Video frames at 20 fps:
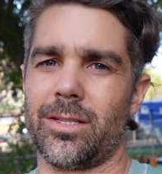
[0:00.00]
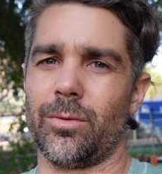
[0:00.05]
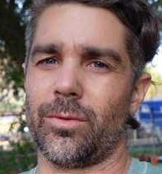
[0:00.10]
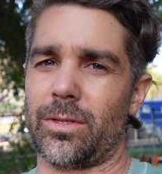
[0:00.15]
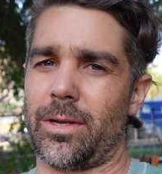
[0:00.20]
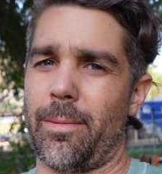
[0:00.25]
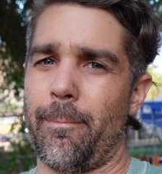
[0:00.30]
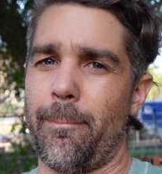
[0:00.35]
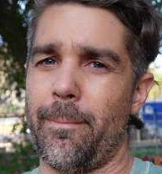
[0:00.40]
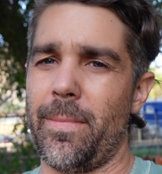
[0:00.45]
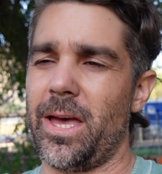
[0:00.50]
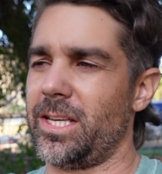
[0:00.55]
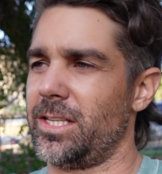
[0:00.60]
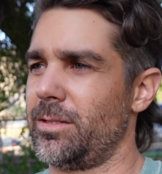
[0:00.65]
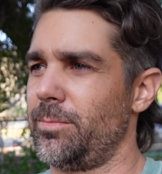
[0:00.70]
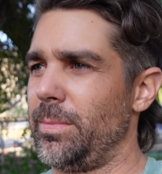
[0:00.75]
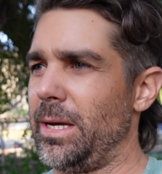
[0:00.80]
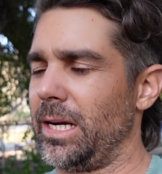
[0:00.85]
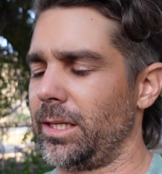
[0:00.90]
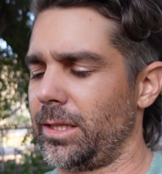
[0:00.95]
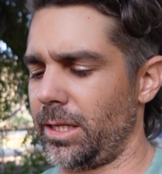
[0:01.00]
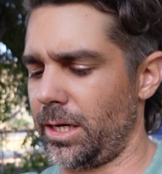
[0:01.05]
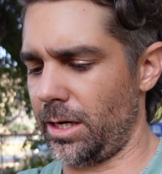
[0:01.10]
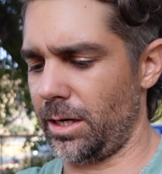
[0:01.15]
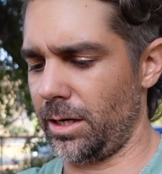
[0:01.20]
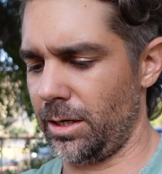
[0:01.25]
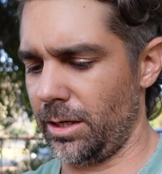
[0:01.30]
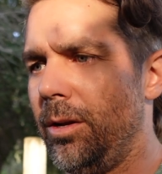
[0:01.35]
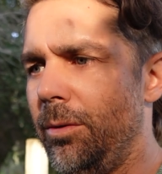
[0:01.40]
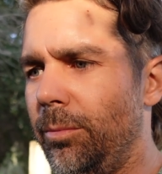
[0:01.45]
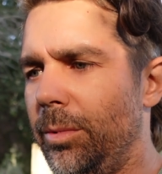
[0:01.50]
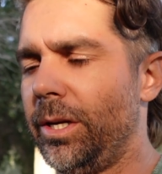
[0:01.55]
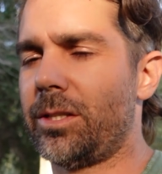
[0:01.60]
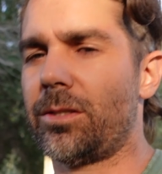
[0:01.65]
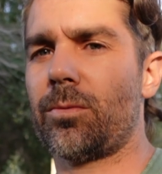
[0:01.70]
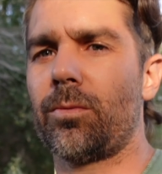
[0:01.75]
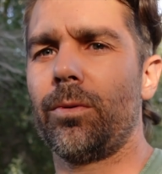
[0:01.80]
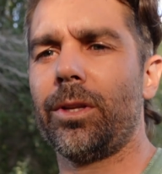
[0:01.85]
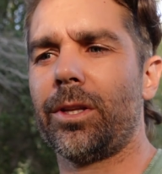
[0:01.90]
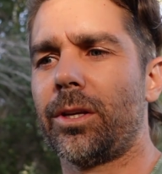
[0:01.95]
It was a mess back there, but
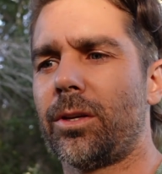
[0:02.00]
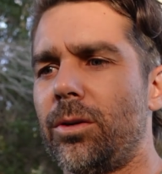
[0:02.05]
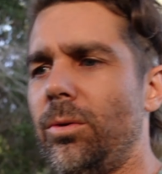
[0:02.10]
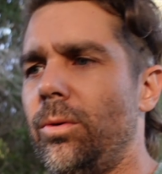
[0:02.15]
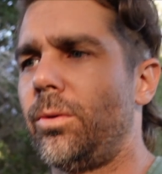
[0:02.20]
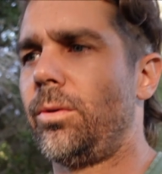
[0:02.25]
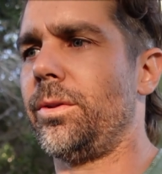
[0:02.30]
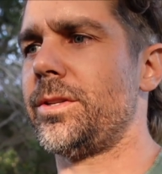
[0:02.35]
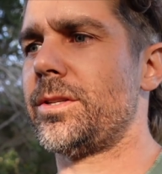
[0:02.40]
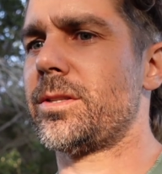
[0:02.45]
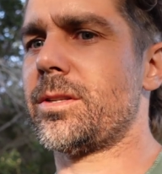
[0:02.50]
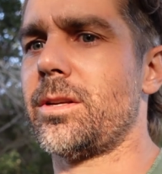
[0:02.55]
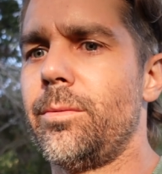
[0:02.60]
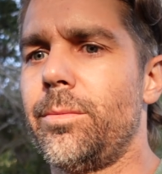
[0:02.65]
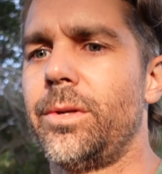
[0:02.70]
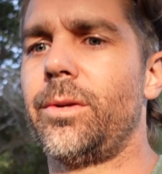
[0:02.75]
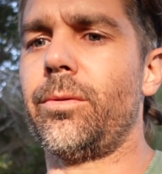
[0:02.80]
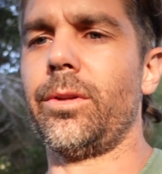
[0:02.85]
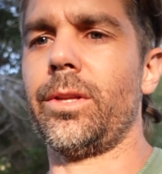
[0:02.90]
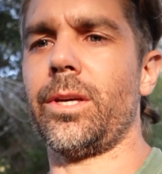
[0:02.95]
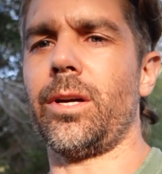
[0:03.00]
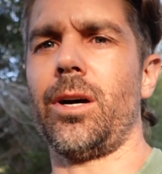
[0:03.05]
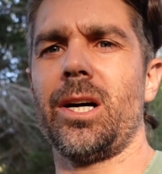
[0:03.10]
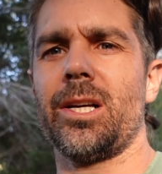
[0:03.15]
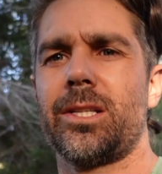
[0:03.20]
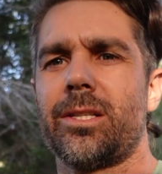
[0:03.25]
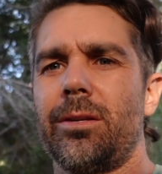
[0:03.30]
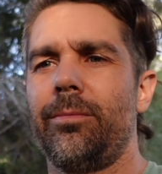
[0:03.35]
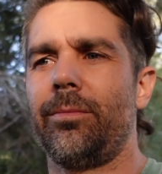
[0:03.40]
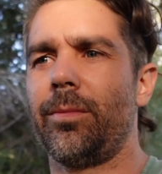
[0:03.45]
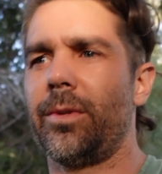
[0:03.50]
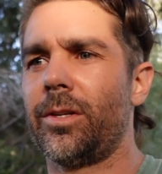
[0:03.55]
it's really cool. This is gonna be really awesome.